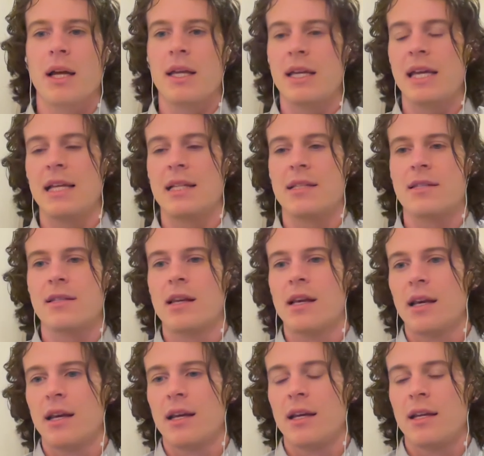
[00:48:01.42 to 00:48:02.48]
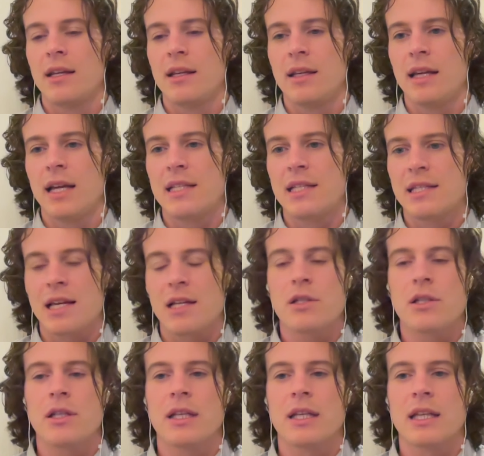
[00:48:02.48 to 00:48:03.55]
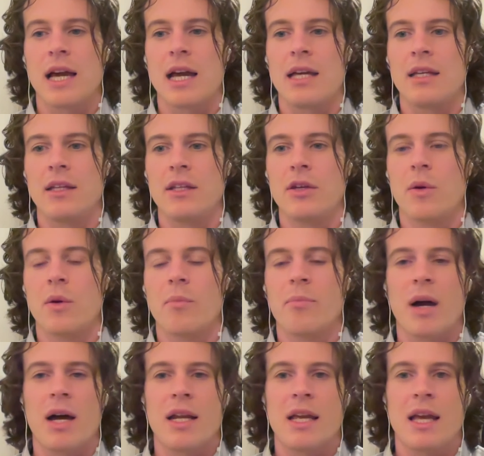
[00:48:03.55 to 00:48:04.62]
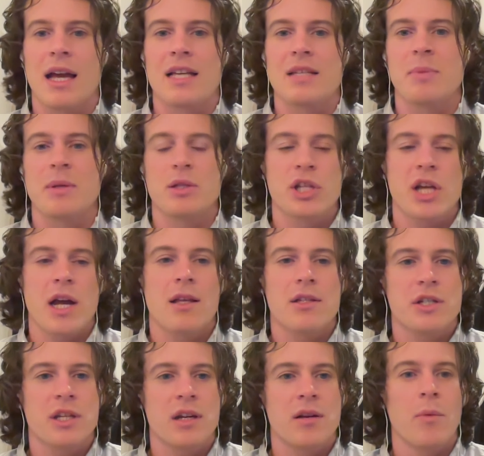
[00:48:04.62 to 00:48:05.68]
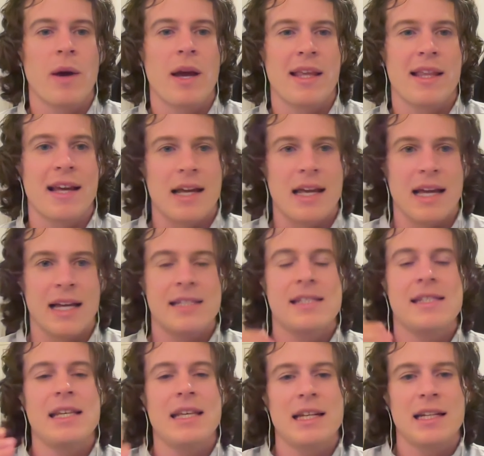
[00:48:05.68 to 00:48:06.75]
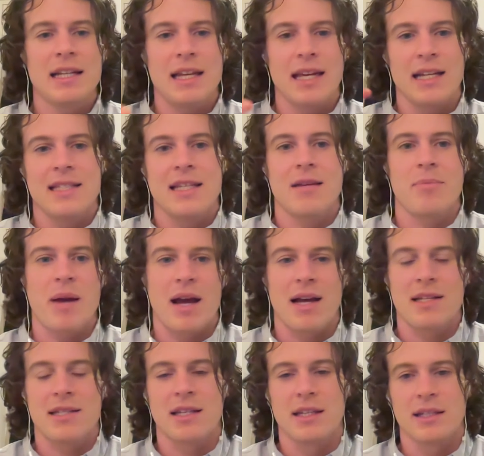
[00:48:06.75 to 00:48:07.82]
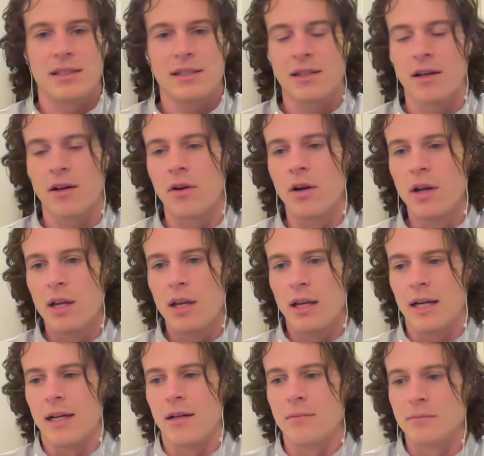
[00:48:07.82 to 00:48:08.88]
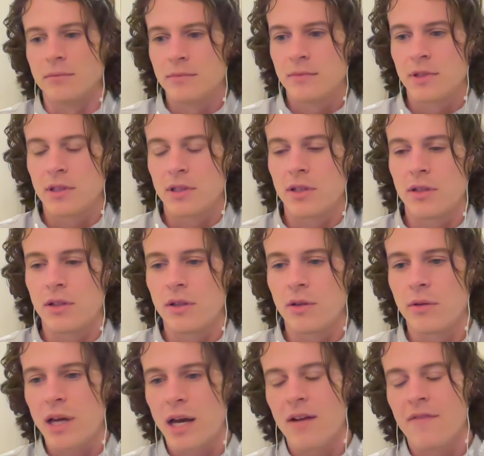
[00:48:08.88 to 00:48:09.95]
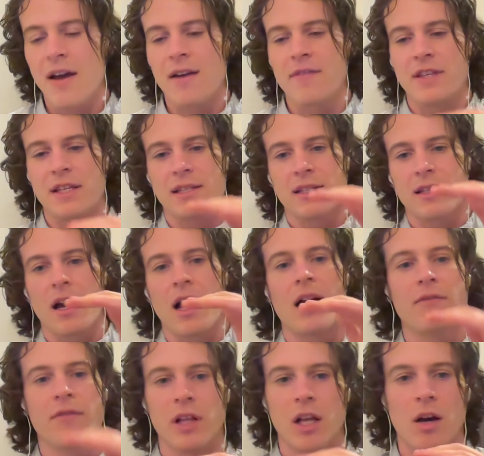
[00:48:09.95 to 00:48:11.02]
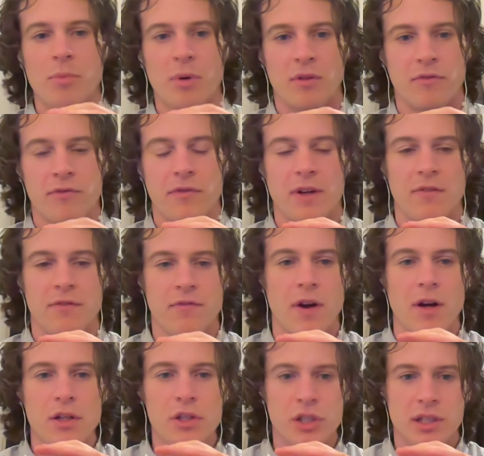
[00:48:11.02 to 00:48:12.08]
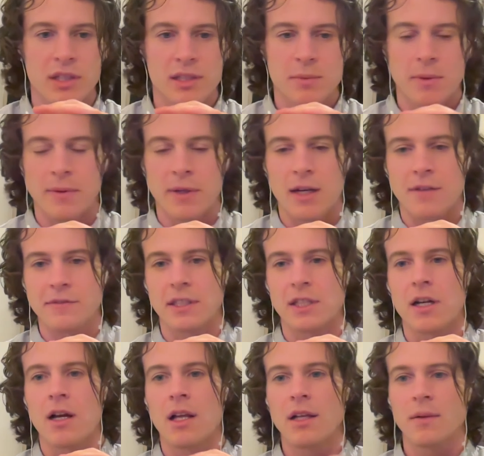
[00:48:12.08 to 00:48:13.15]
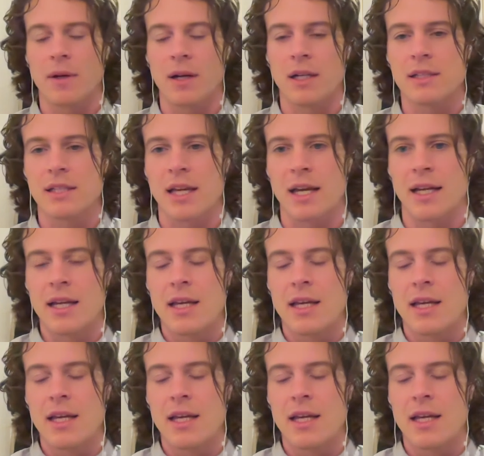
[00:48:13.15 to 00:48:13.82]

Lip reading: it's essentially that your body has been challenged in a way that exceeded its capacity. So you kind of have this envelope of function, is what we often call it, where it's like